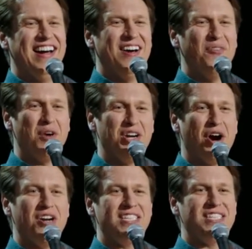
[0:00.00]

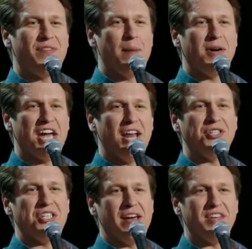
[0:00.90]
Regardless of how much
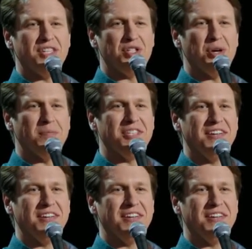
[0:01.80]
energy I've consumed,